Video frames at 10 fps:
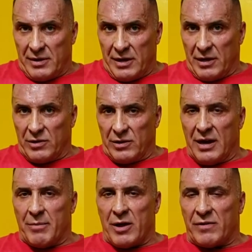you know, to
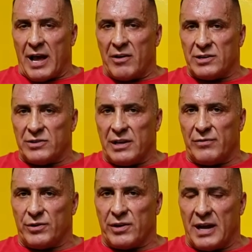the amount of calories you need
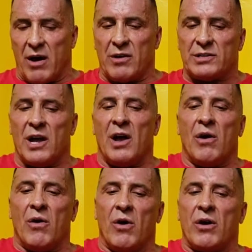for three hours,
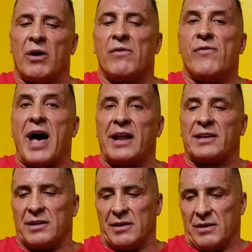or
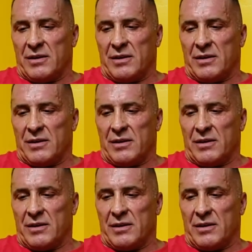fat